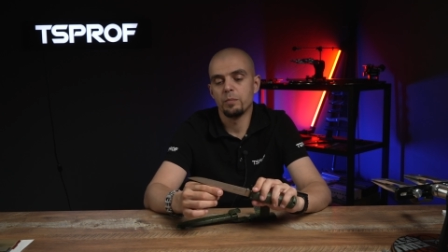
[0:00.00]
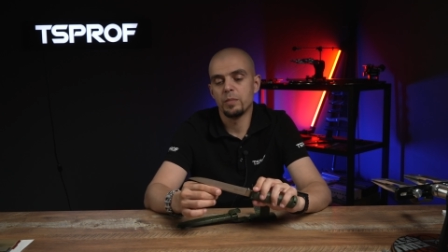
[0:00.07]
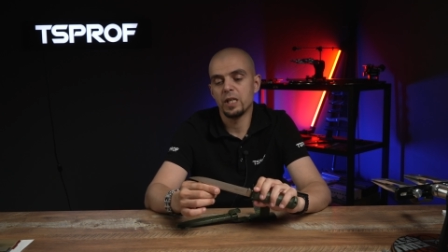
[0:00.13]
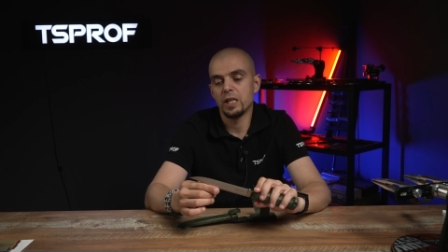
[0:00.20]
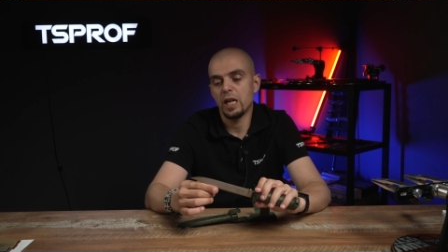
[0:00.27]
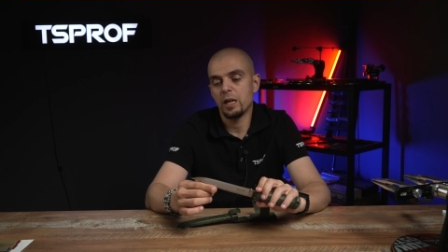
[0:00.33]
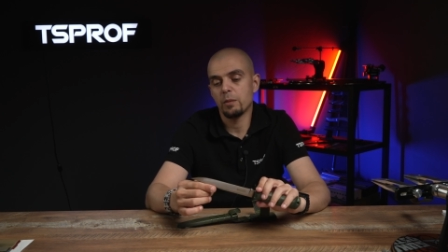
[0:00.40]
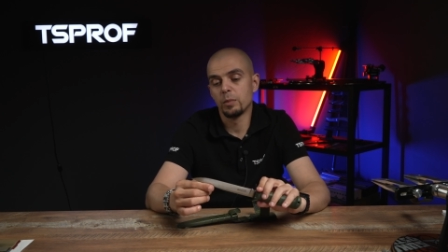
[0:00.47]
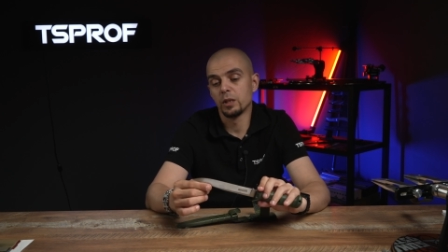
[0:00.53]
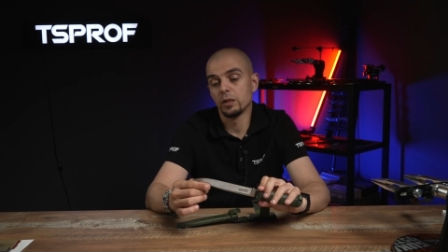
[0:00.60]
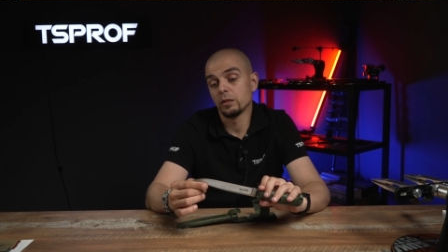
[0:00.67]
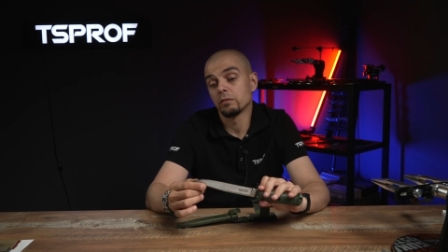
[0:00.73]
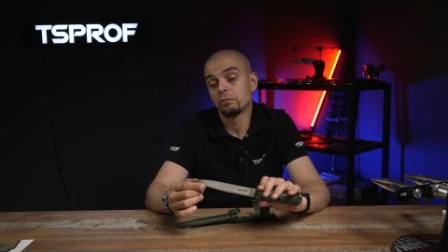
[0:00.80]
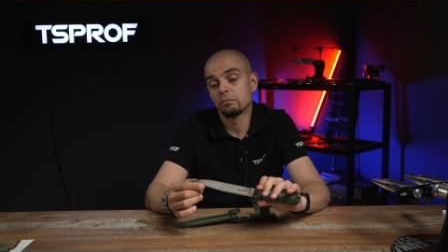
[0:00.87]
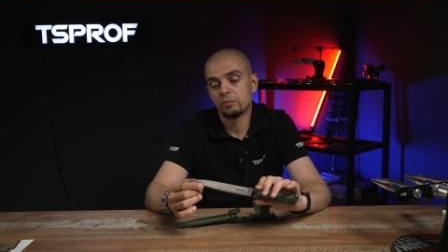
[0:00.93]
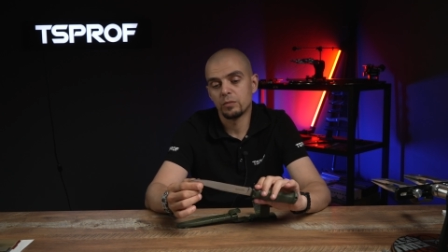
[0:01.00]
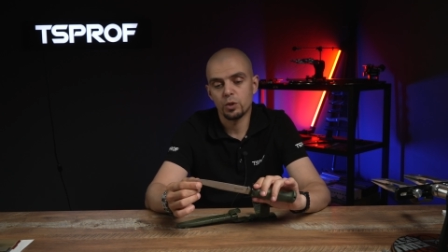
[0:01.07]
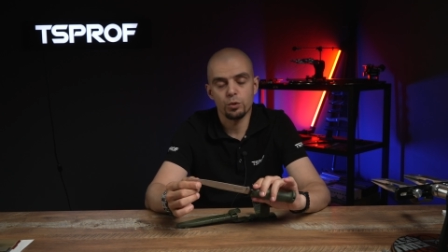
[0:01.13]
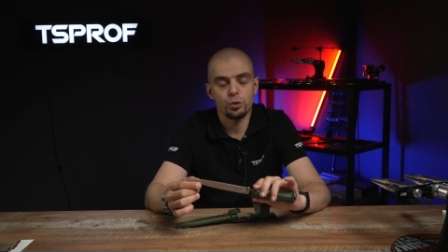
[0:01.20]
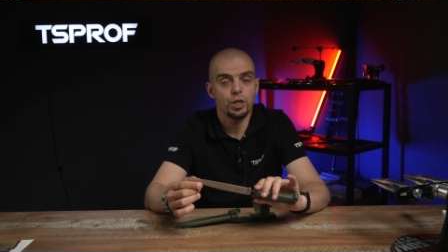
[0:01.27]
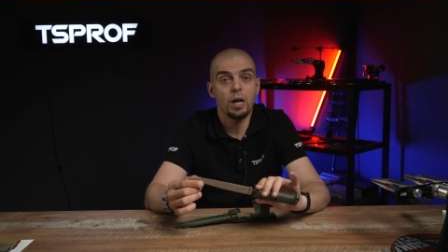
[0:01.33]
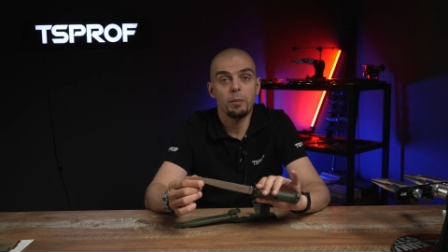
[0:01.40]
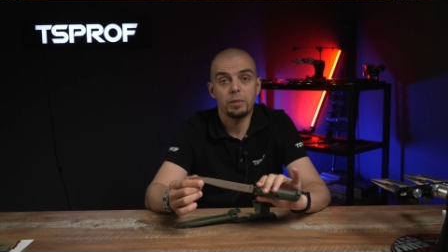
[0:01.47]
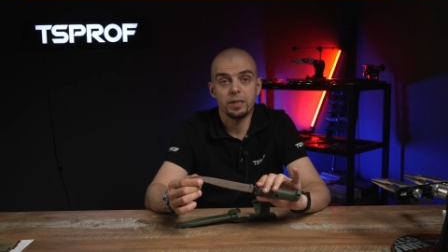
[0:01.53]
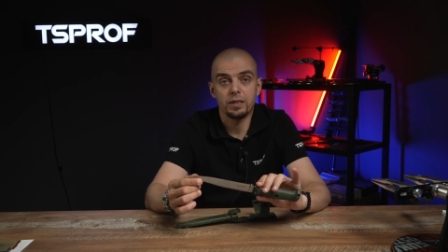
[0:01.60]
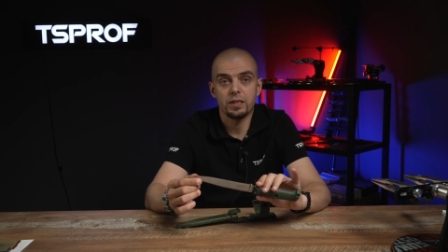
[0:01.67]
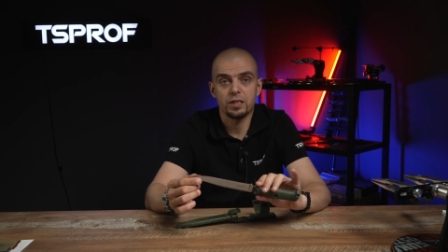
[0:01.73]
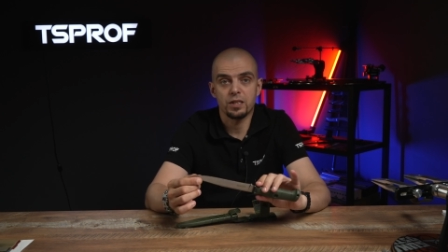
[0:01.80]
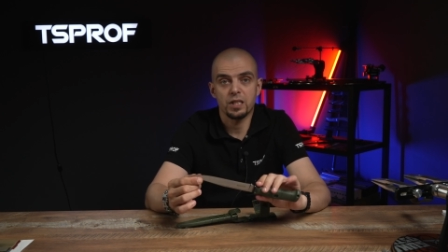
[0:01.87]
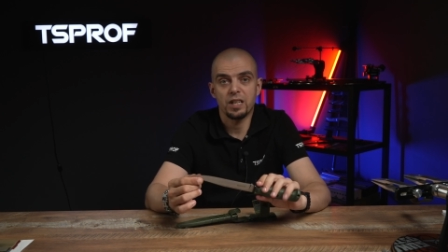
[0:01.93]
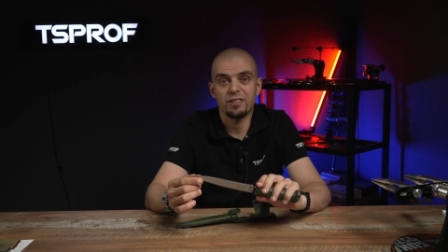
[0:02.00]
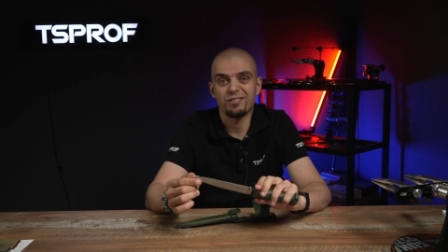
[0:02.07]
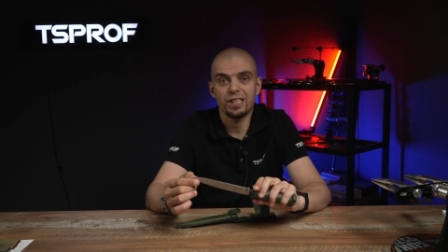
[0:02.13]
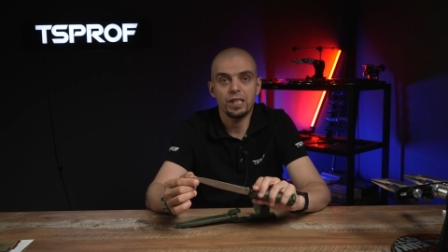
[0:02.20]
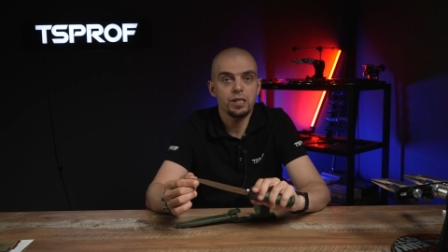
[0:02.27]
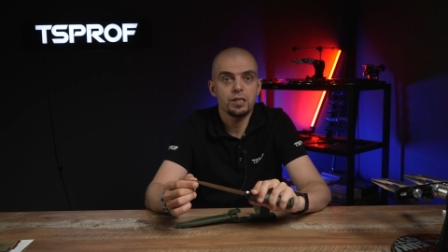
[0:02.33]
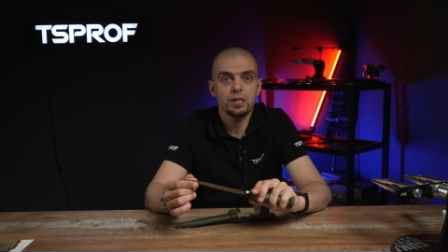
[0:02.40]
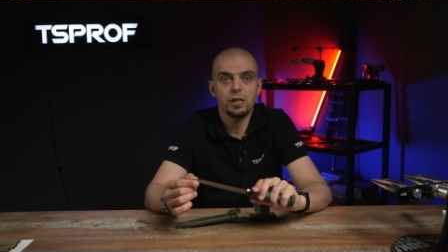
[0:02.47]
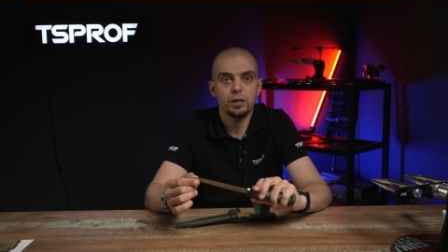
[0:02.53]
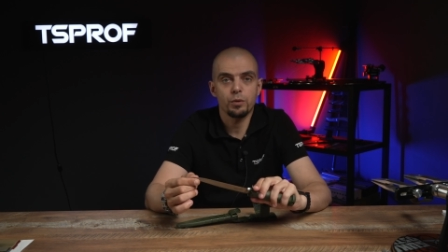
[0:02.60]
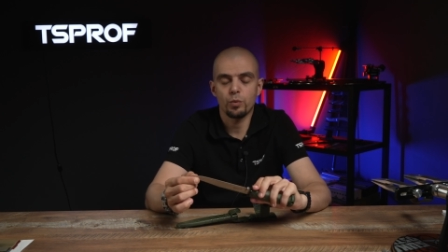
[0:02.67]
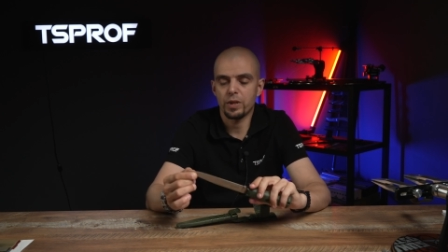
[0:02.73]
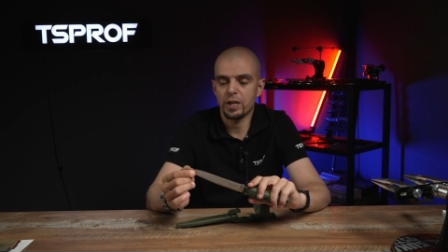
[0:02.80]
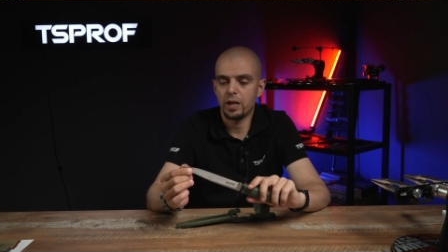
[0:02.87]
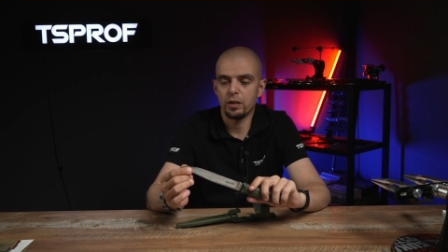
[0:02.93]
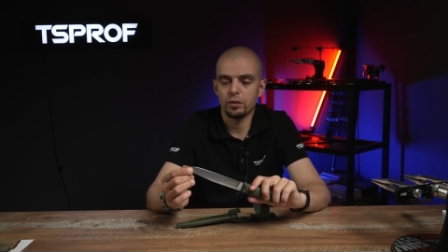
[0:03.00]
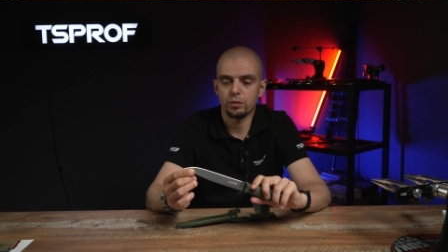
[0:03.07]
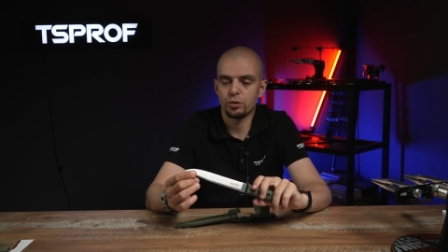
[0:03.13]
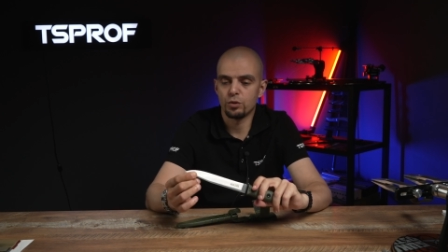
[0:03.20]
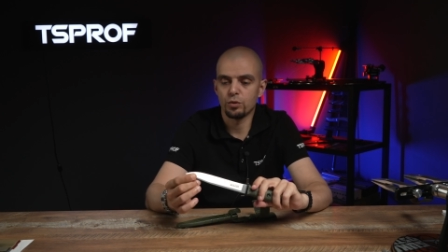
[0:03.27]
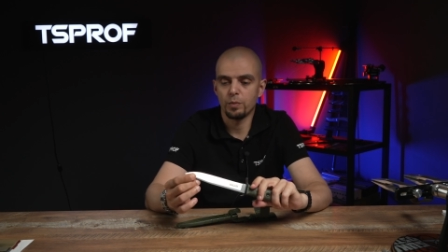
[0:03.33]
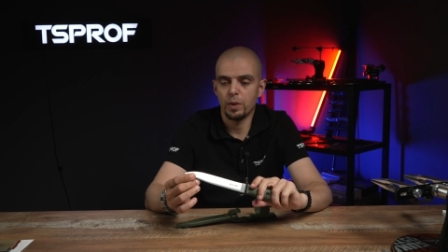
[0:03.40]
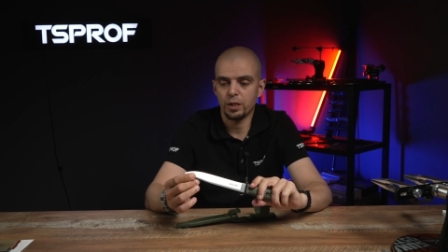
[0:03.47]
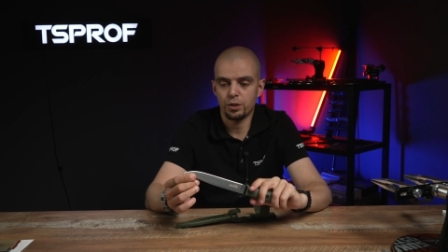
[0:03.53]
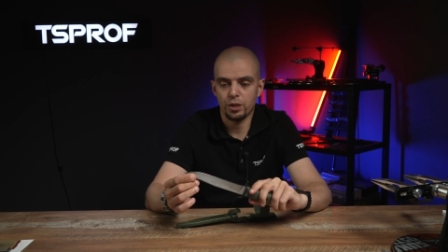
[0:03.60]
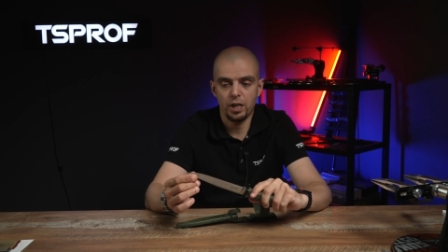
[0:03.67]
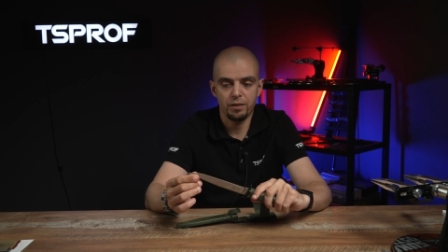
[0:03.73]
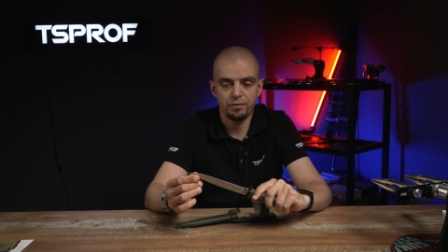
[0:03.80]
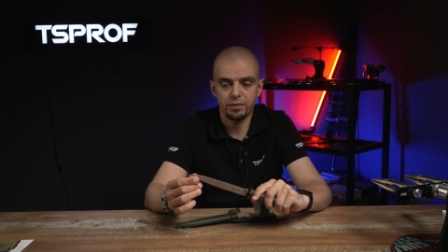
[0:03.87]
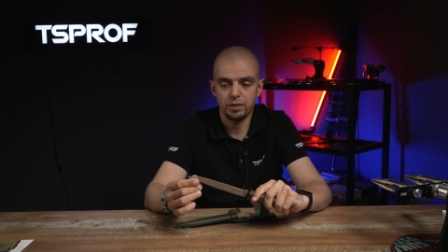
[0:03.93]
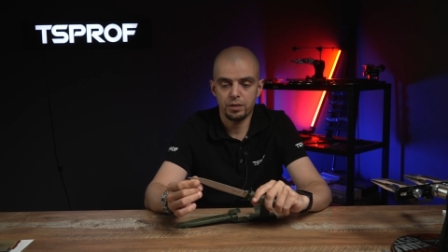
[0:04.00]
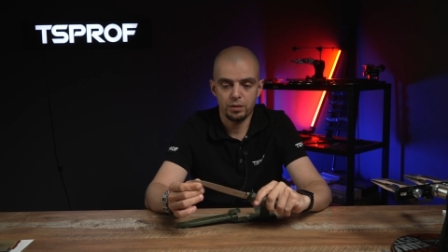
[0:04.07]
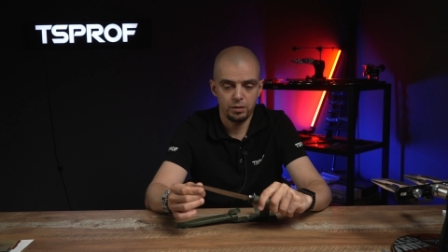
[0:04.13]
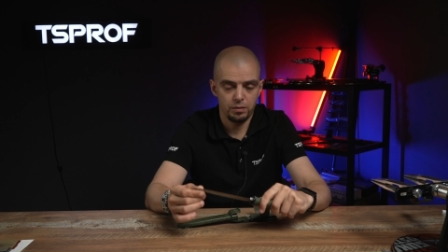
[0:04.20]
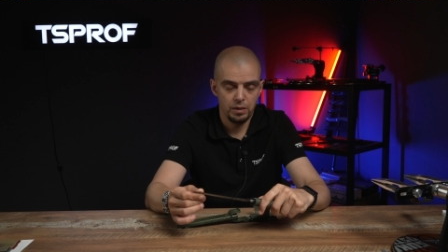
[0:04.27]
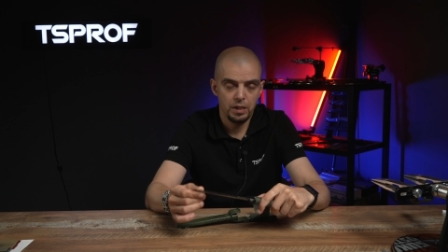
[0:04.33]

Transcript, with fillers: be able to sharpen this knife easily without too much effort,